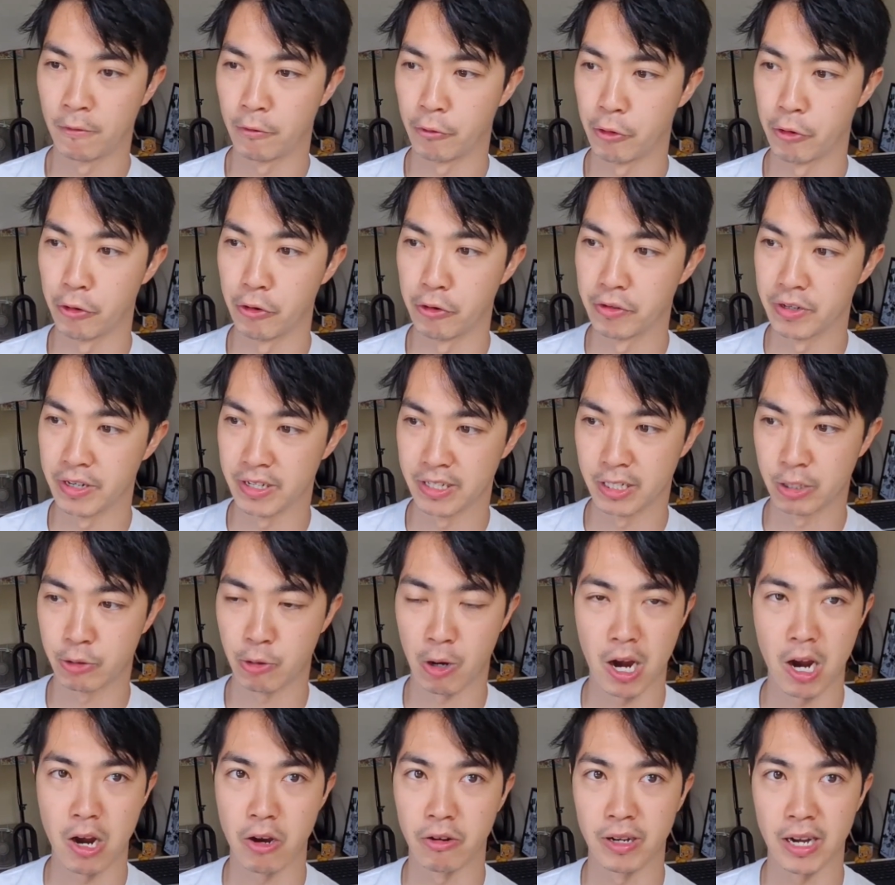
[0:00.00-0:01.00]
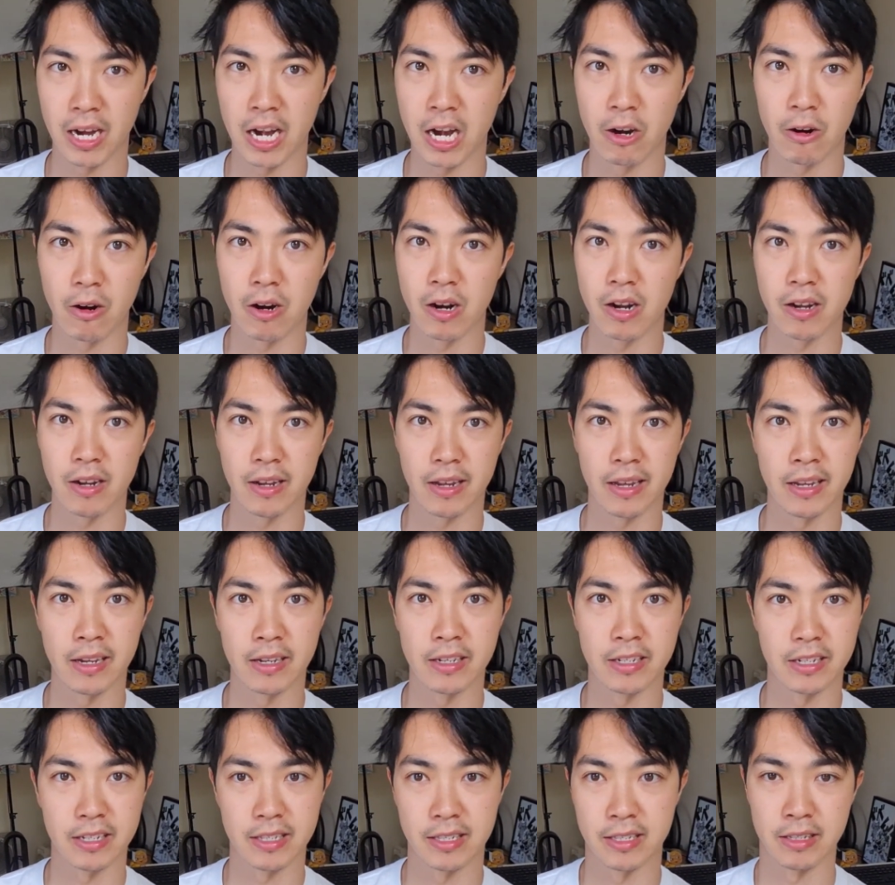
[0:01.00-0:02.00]
through just trial and
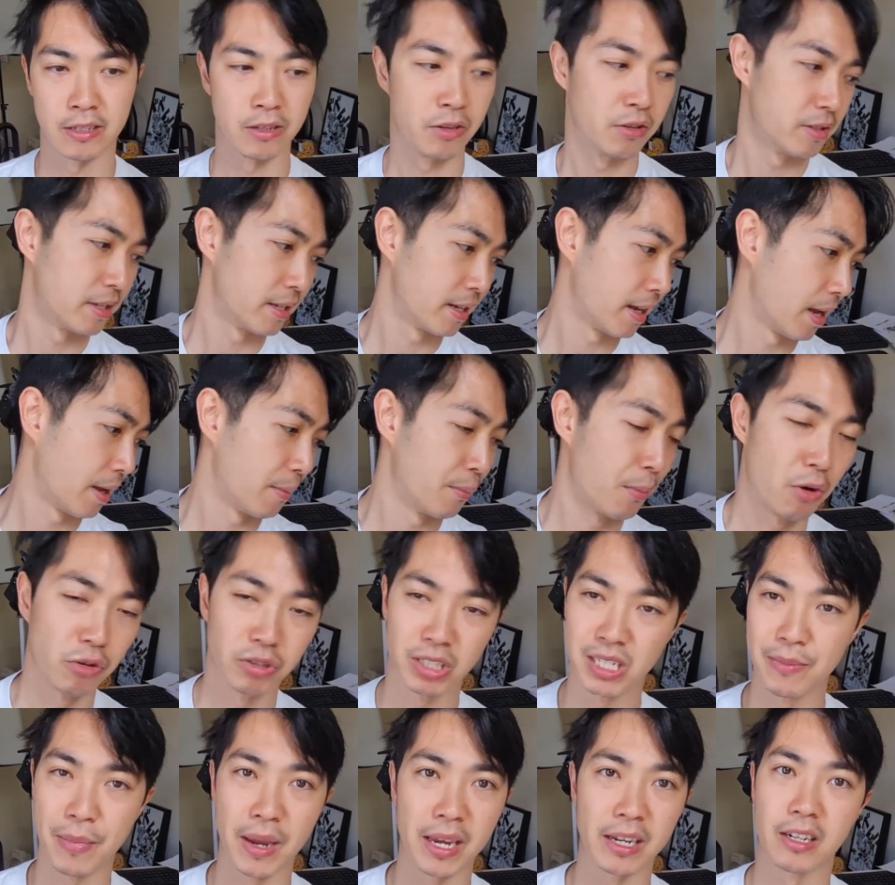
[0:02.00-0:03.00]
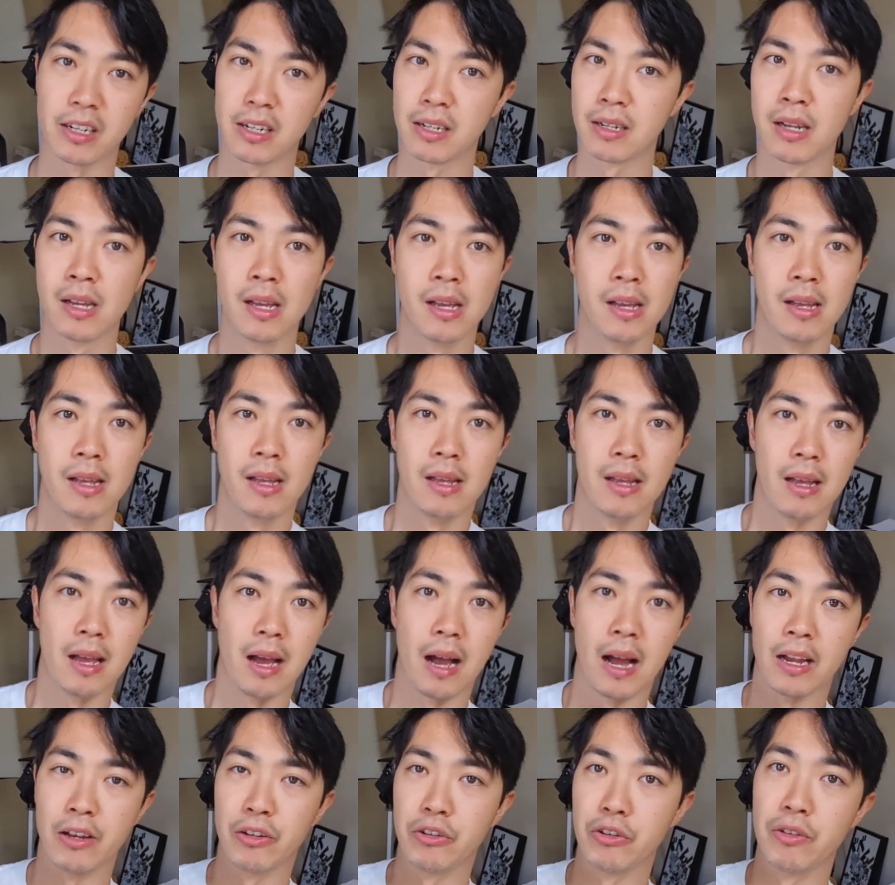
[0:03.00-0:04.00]
error and just using a multimeter,
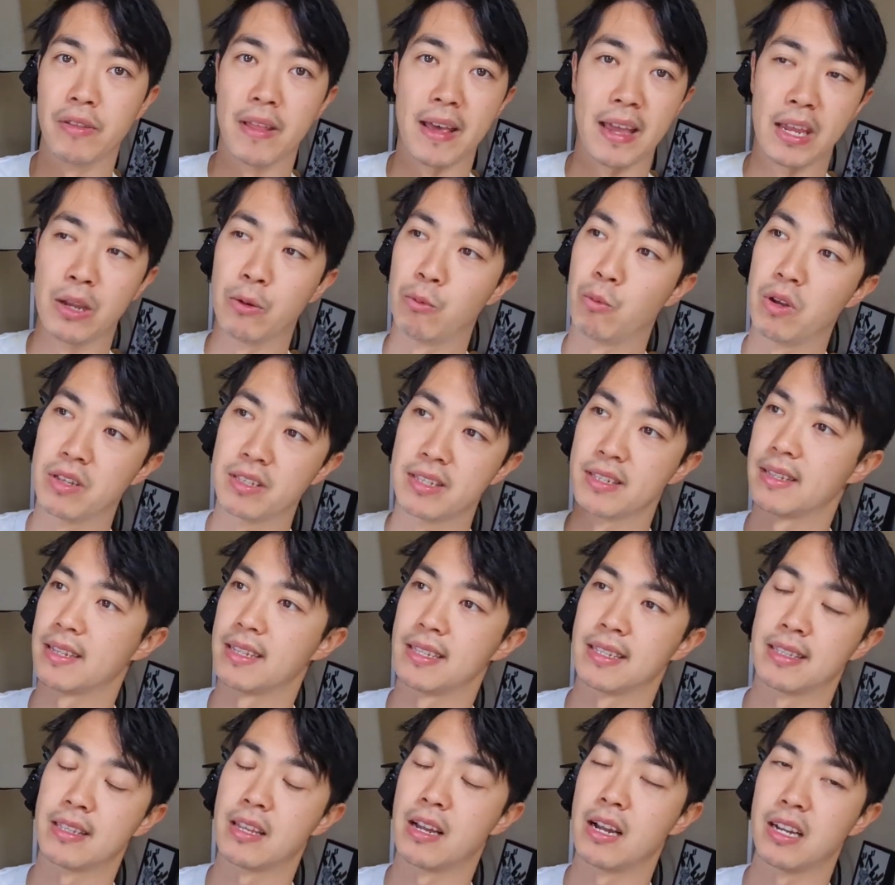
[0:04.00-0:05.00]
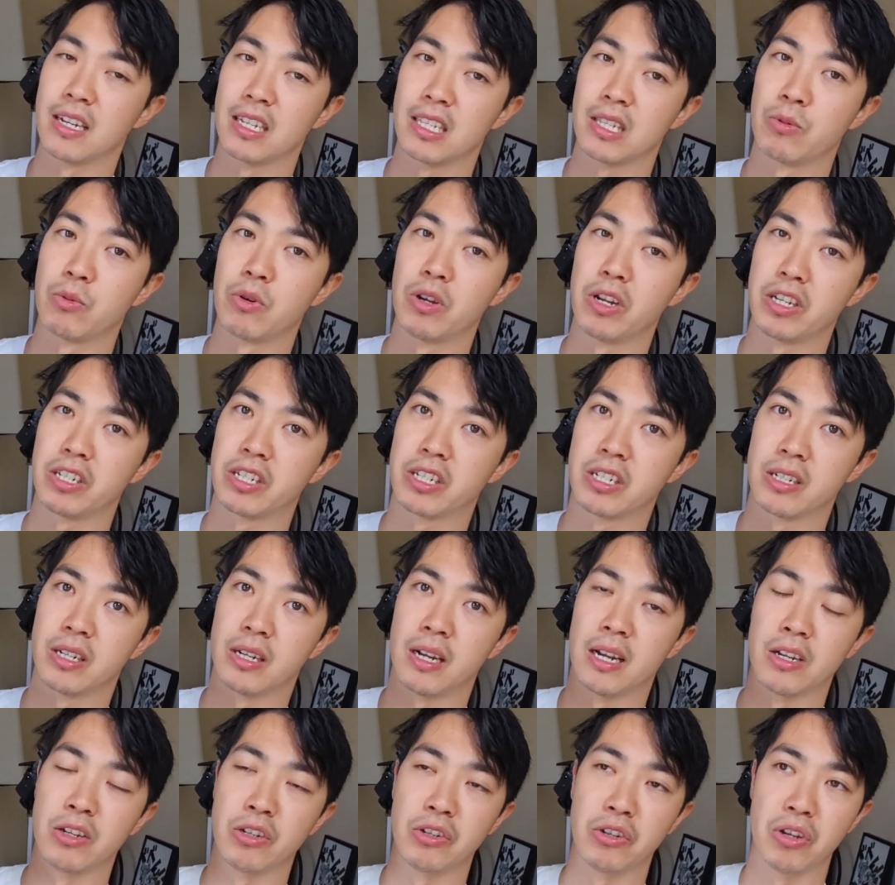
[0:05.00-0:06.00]
I knew that it wasn't the starter
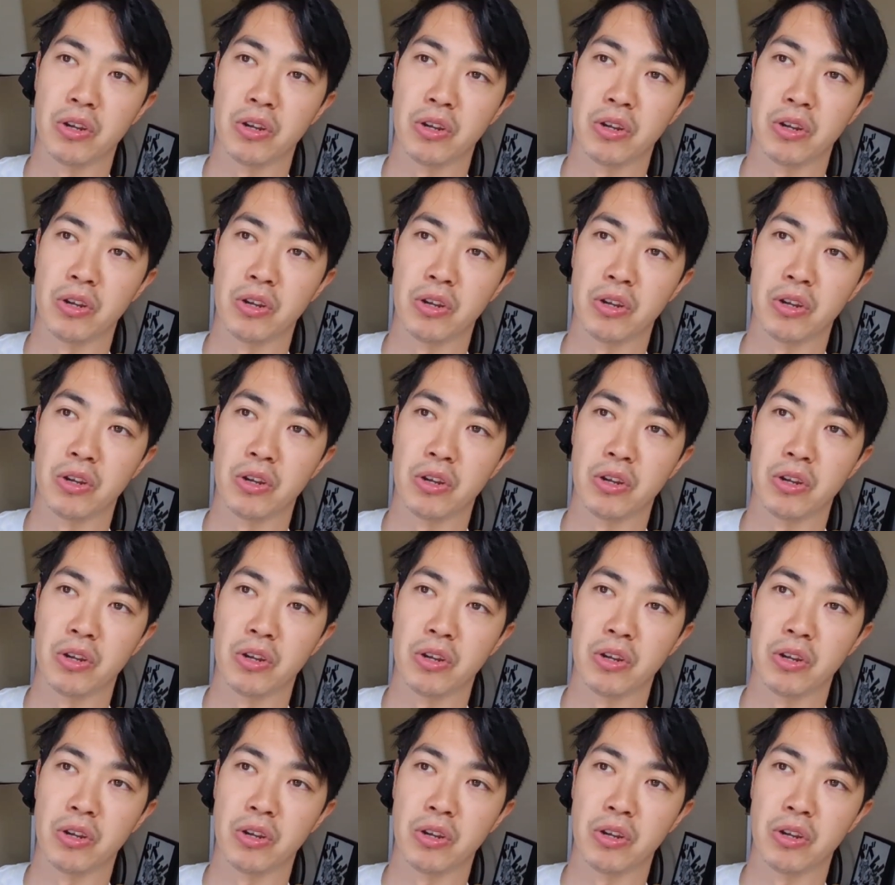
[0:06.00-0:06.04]
switch.